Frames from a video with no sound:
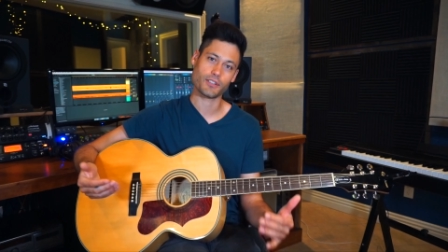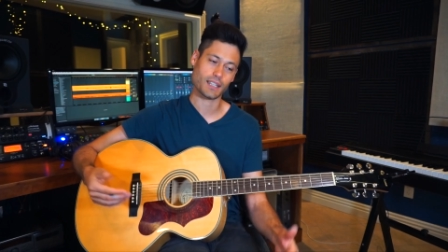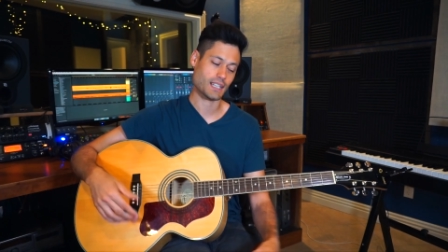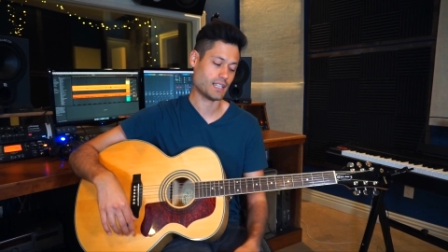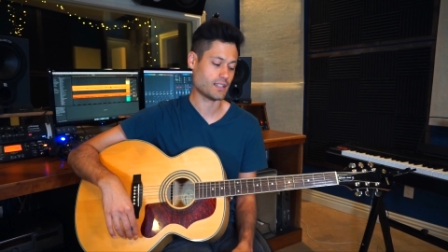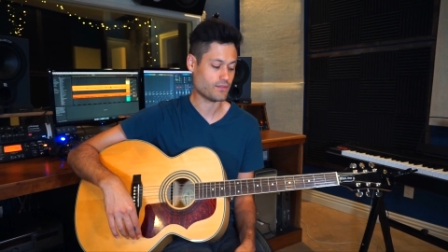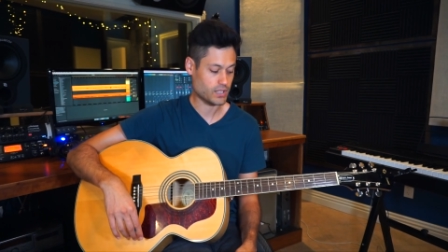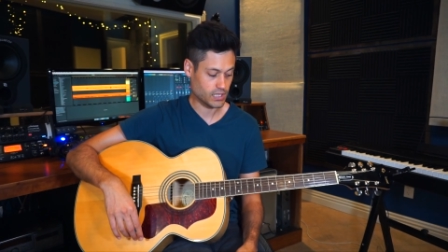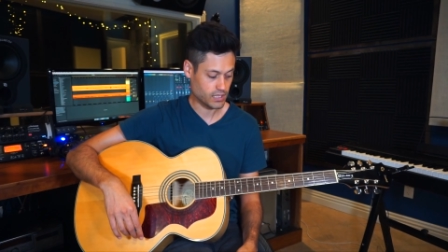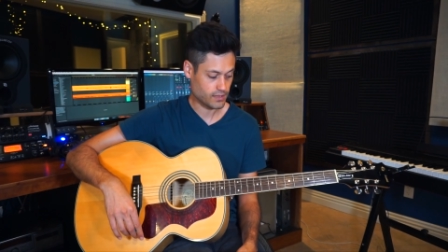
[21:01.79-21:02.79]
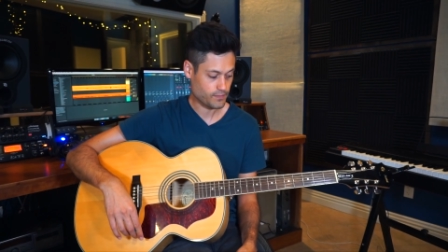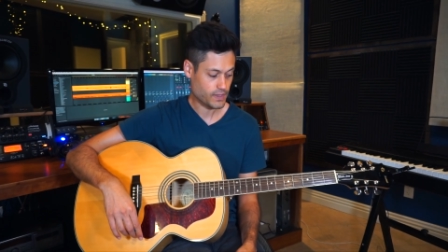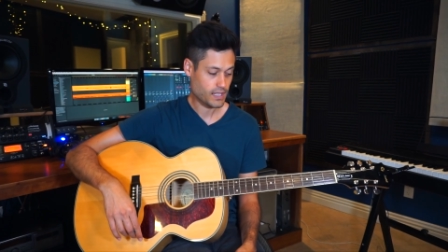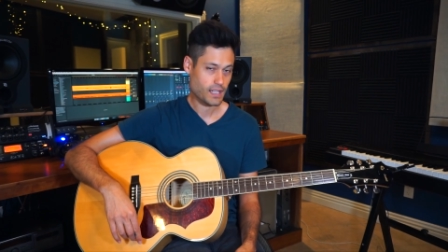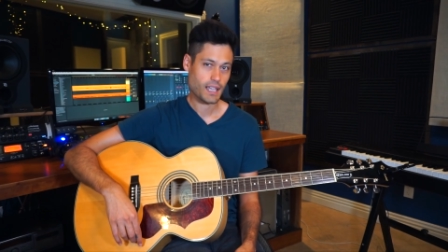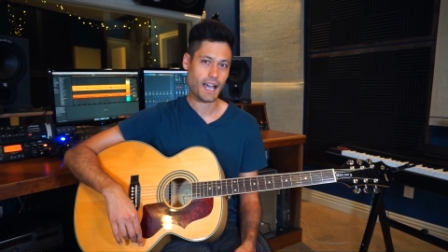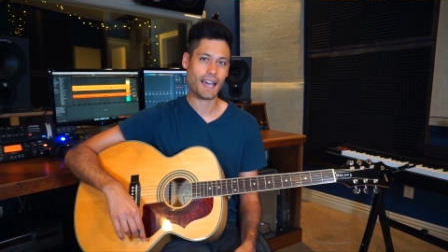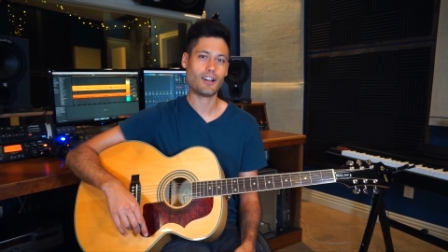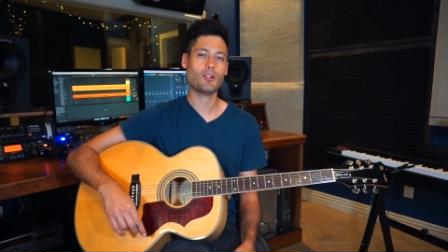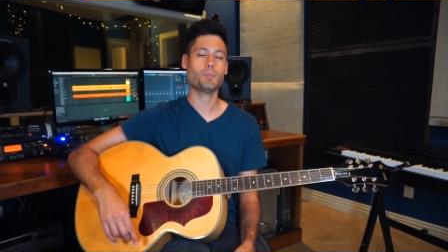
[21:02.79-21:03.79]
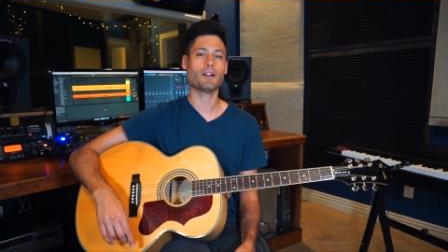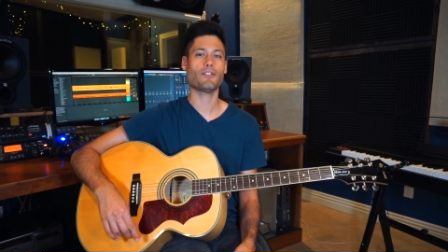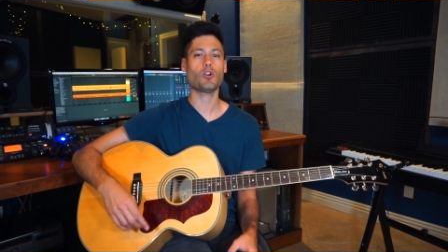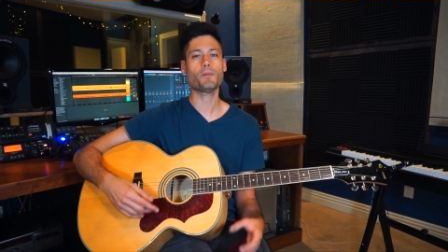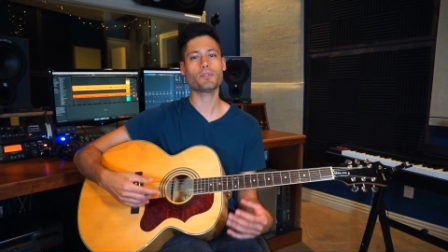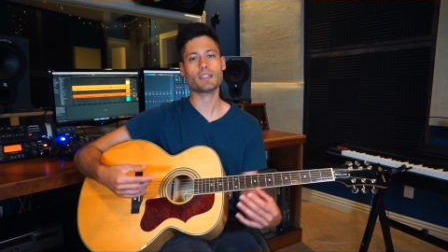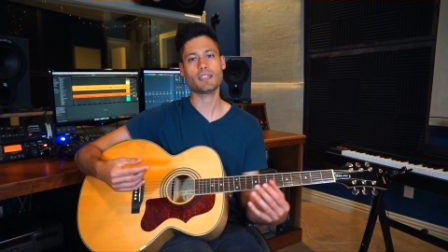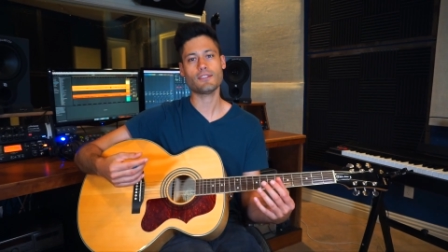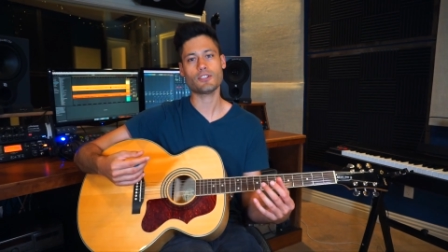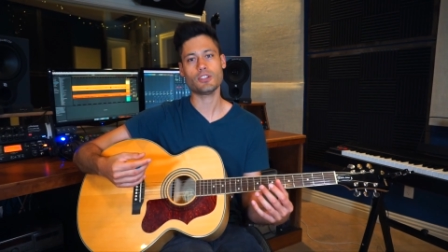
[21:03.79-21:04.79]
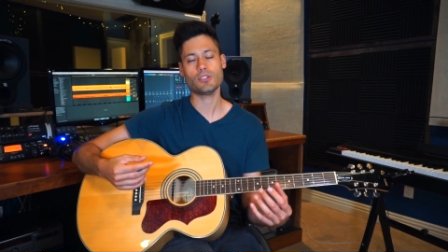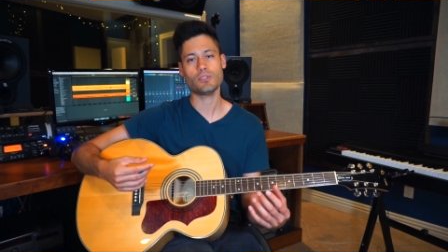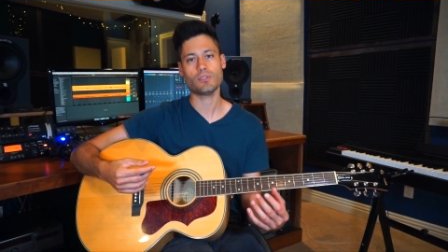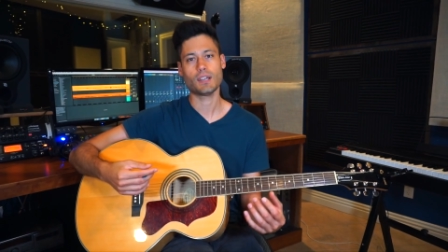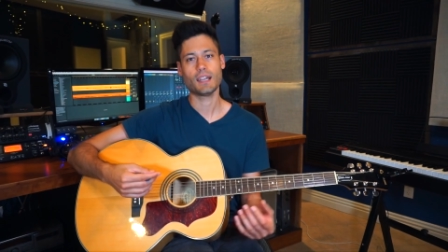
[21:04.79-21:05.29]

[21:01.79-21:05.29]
the key of D. I hope I've hopefully given you